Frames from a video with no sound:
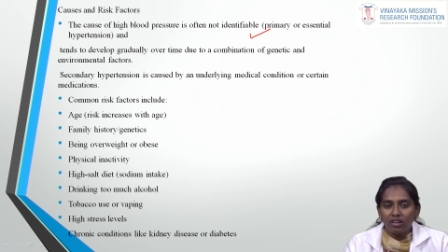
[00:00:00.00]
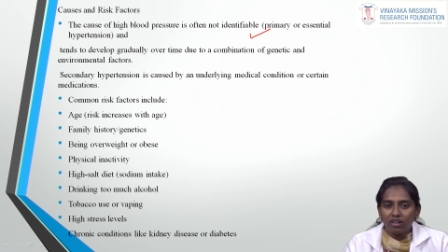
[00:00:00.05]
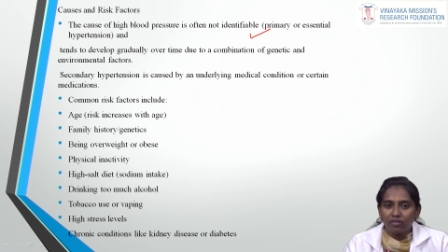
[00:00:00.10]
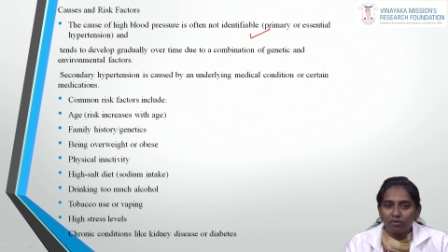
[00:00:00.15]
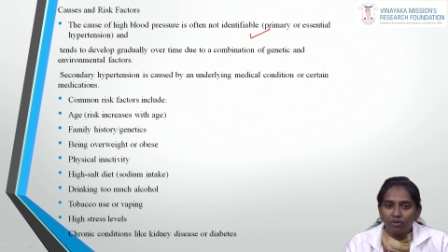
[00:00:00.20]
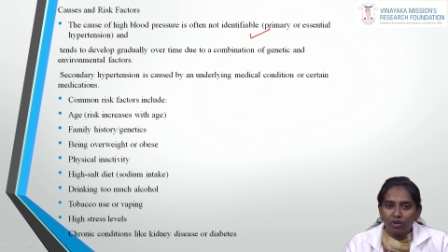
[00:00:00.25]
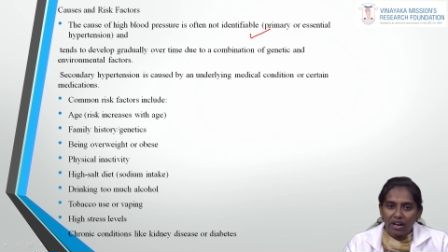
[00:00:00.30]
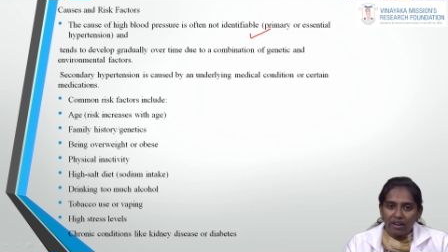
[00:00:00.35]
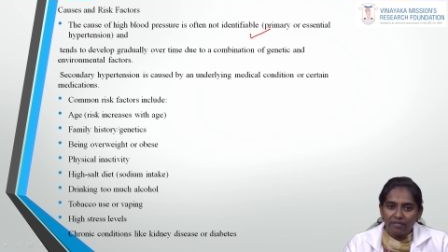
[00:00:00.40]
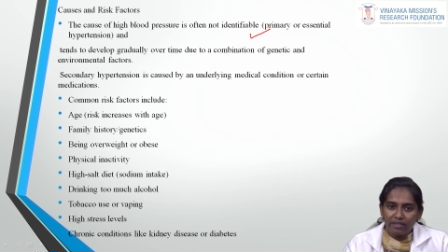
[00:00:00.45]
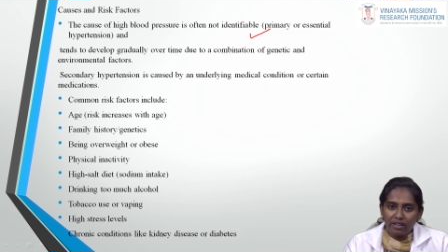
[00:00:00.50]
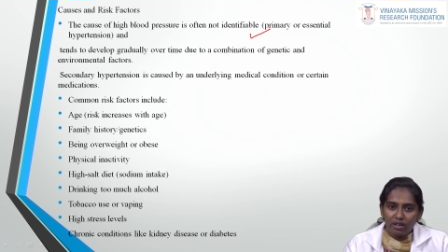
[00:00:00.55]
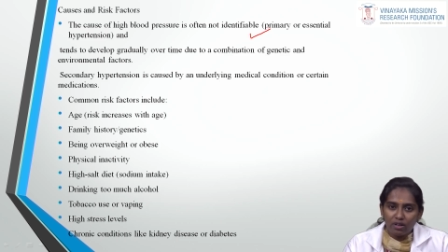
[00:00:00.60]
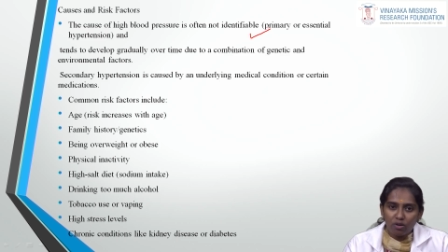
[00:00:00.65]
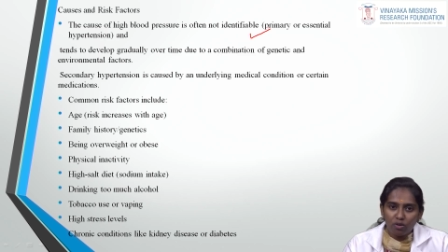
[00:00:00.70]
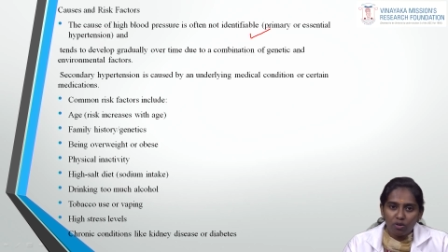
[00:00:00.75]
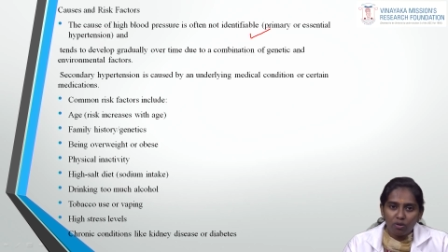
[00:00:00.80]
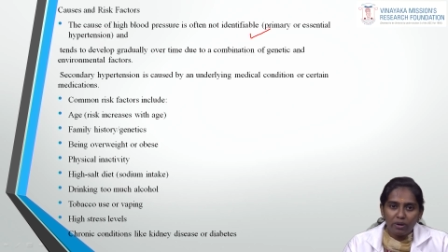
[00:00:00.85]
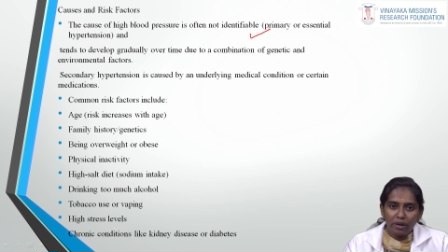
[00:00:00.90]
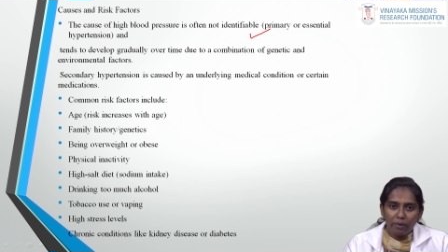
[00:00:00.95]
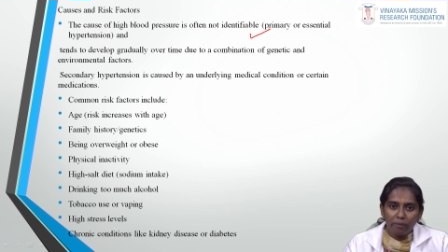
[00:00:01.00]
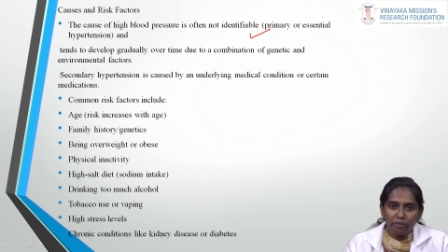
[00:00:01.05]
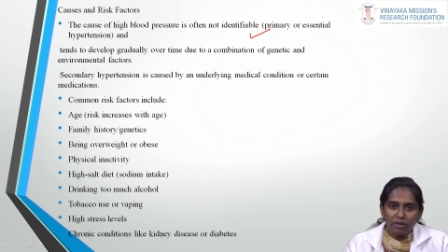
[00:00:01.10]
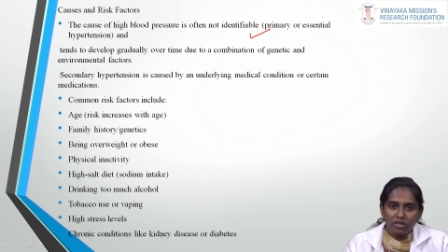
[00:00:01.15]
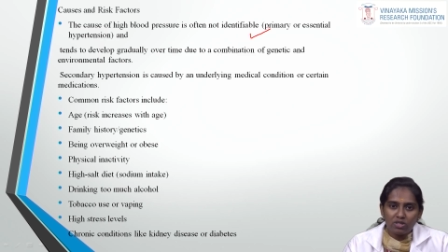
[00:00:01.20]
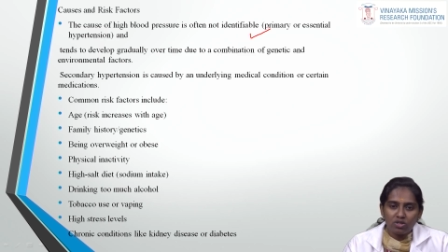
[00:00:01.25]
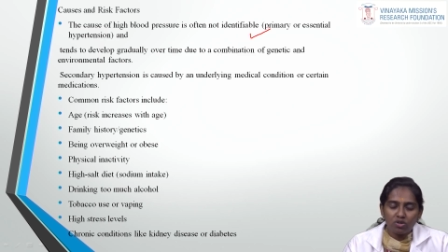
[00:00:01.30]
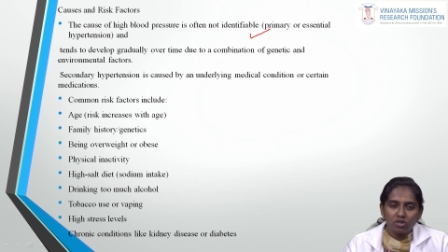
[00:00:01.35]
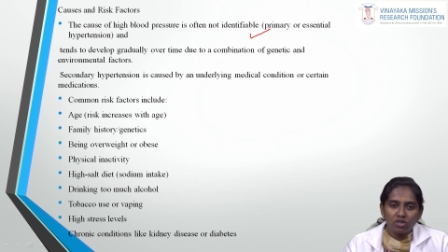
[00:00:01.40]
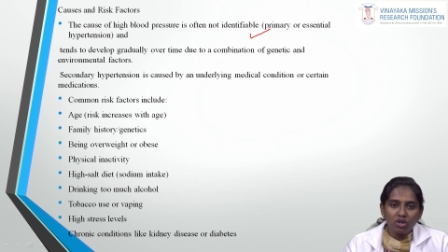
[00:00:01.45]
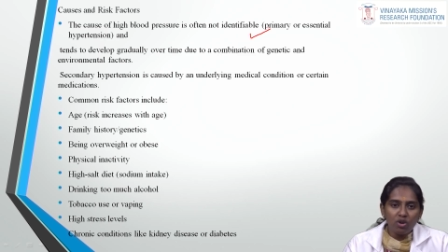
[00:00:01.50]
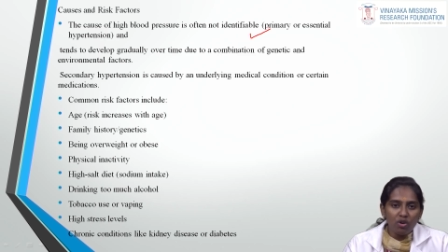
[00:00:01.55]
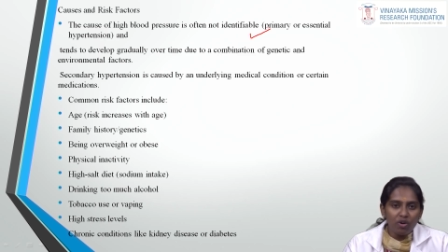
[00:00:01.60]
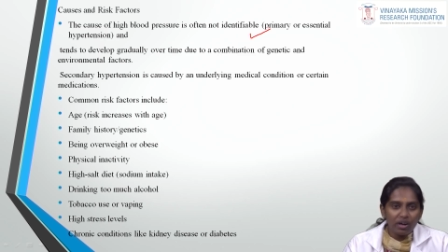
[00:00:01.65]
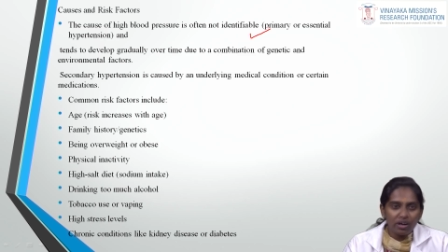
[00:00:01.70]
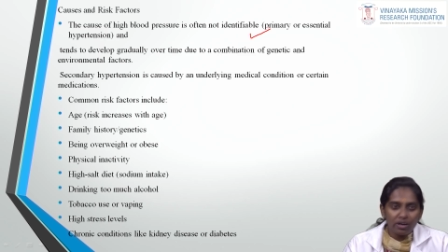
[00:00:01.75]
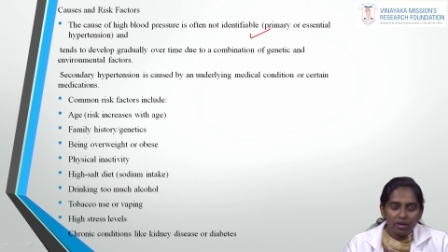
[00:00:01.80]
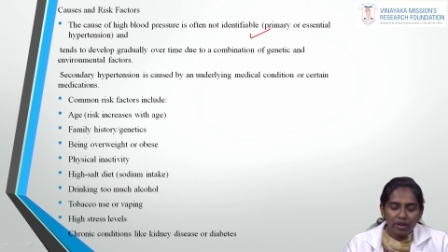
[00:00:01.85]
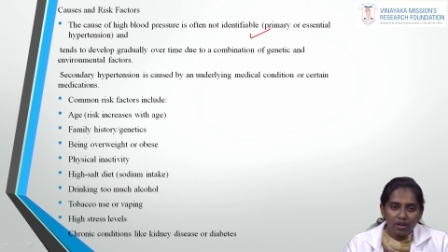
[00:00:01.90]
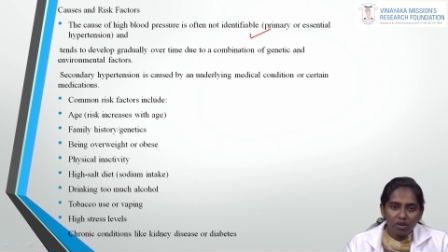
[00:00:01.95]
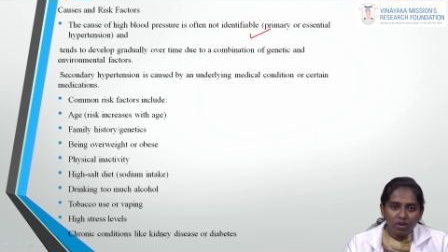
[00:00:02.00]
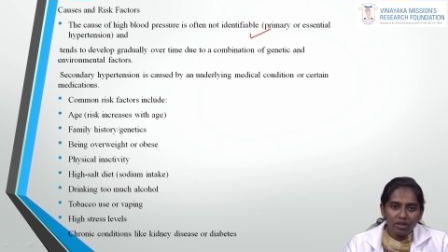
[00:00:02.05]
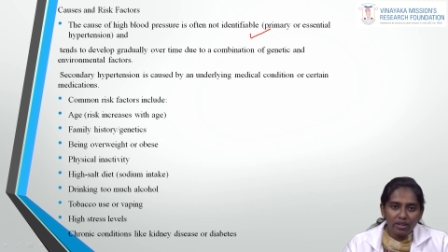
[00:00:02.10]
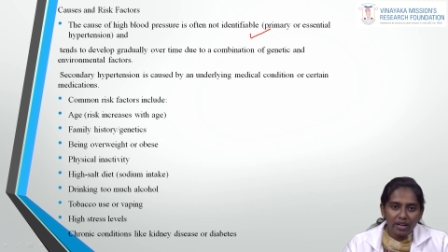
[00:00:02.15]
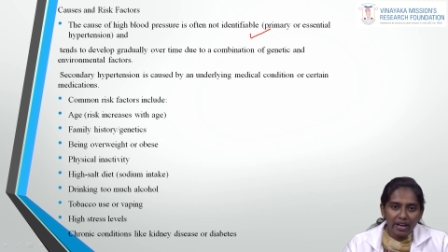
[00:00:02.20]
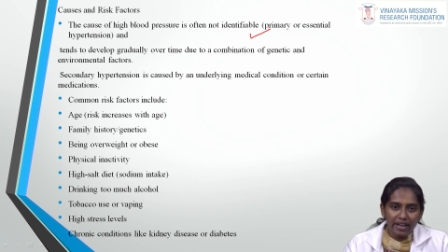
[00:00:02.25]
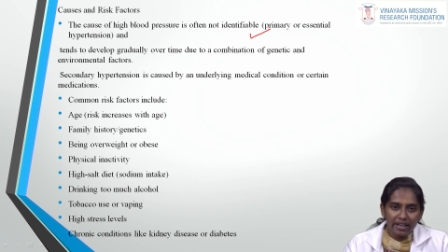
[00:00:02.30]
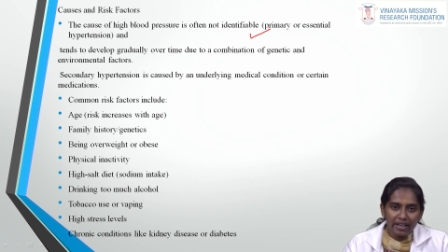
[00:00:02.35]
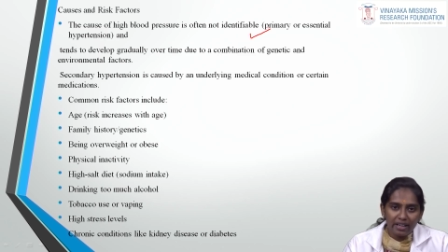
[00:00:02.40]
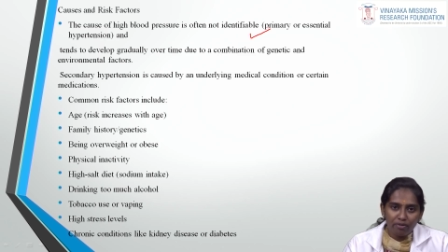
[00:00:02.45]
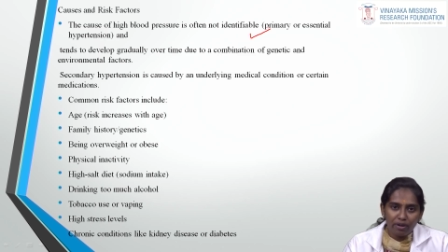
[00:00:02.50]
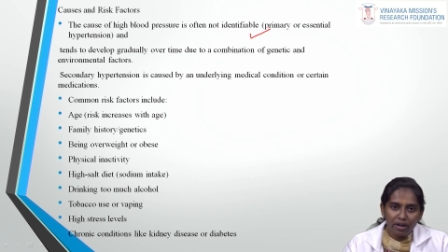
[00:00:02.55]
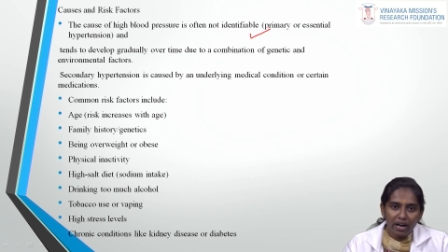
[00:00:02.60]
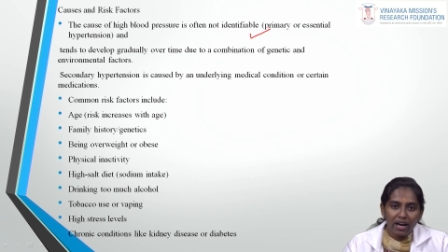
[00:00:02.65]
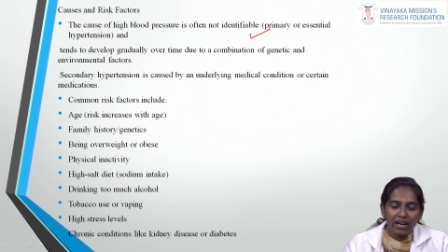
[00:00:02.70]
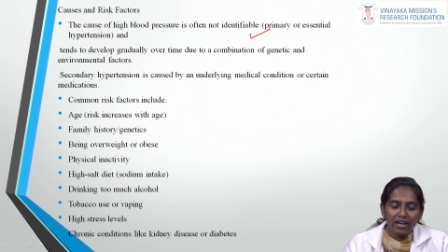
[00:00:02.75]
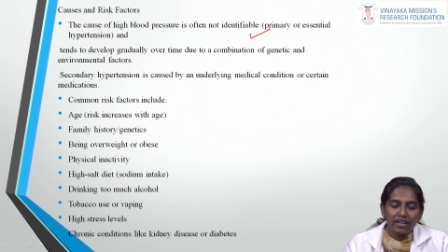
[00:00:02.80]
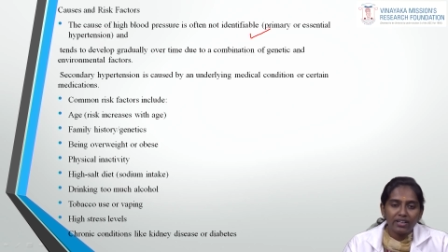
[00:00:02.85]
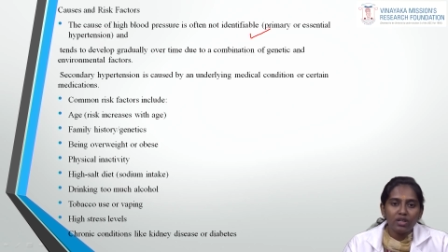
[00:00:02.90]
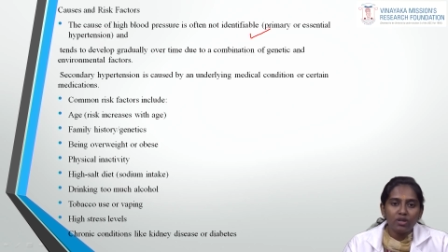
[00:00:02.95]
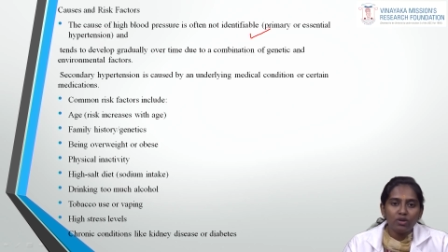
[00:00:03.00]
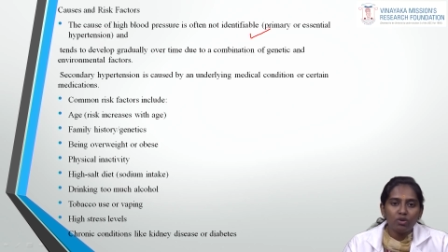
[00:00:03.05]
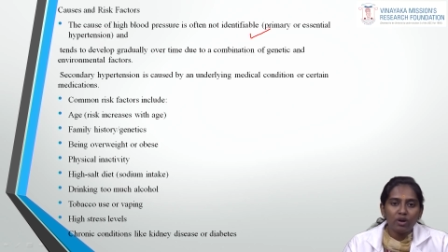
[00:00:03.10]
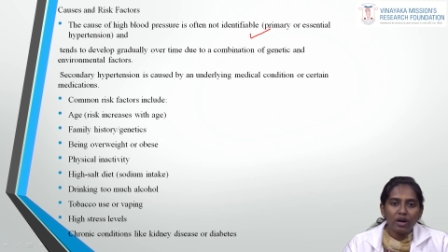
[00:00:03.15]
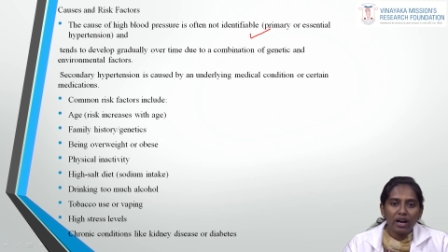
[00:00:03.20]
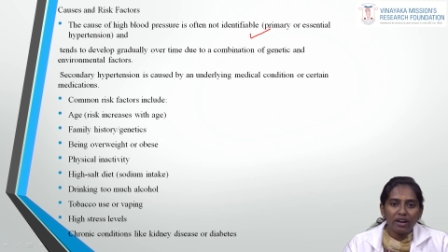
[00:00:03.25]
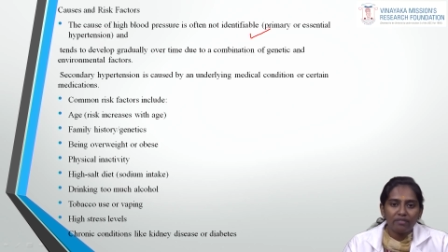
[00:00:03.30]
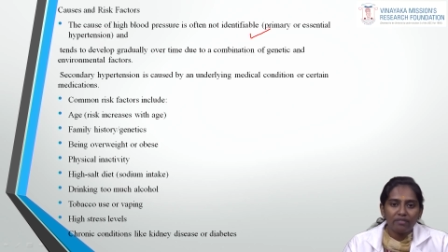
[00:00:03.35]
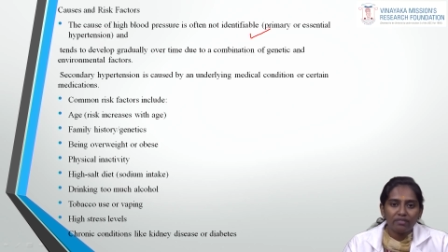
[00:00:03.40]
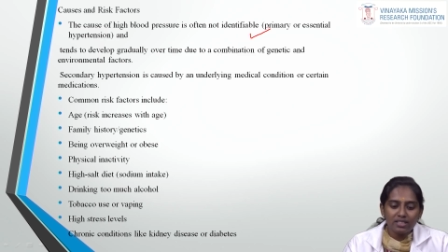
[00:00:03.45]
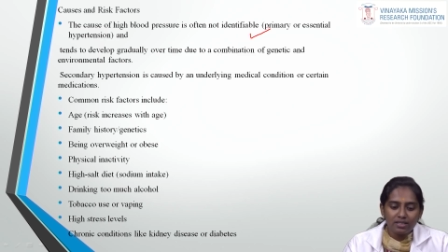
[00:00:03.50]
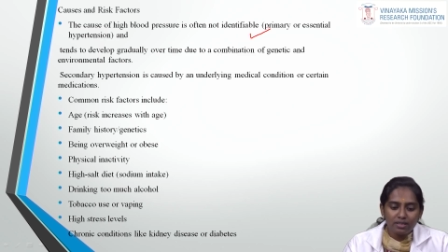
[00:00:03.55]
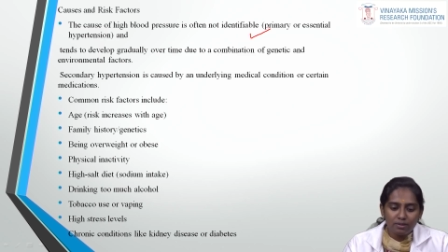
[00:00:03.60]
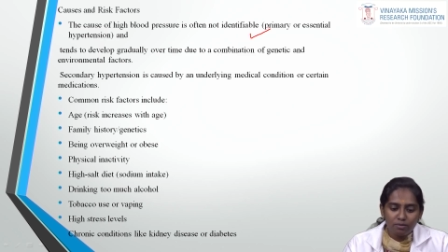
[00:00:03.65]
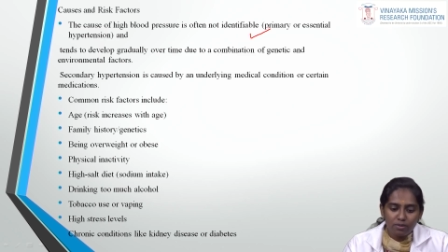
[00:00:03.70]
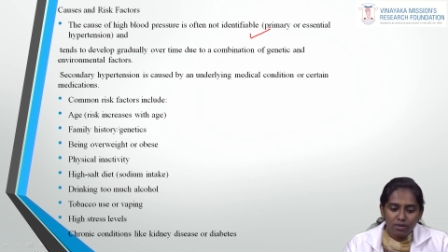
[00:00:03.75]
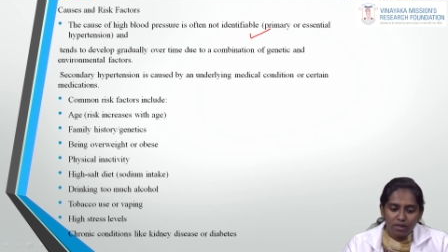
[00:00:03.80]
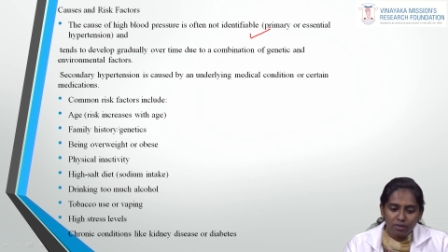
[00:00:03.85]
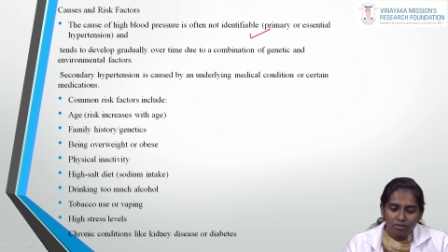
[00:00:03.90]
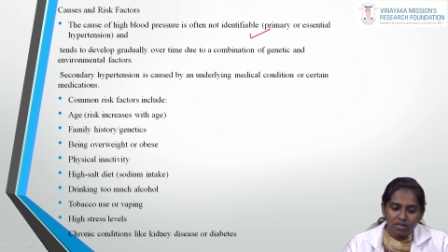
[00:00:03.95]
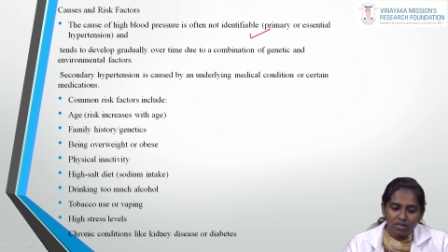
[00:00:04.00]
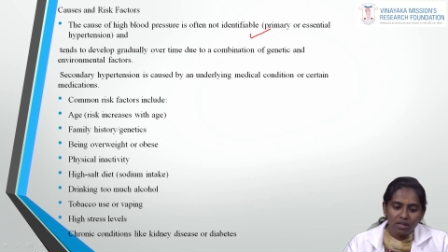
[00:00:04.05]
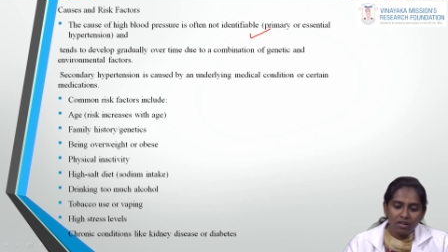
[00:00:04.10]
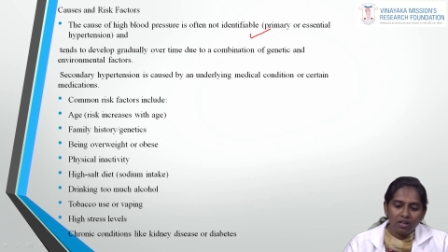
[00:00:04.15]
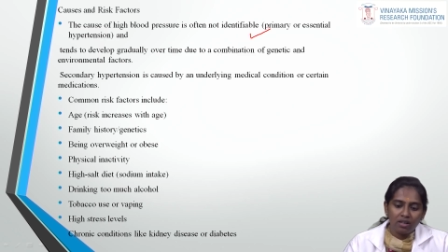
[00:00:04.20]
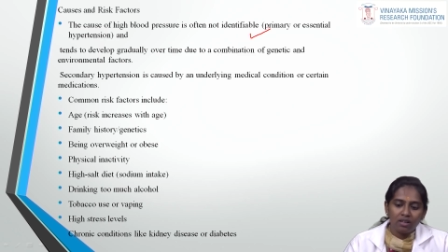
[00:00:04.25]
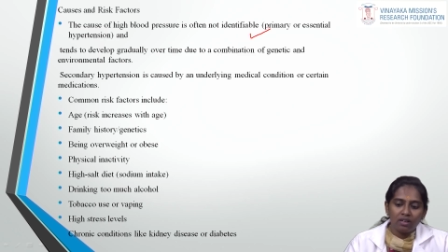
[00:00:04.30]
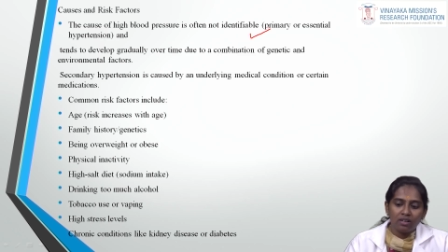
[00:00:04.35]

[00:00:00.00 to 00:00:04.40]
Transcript: If you are having low blood pressure also, you cannot identify until you have the symptoms.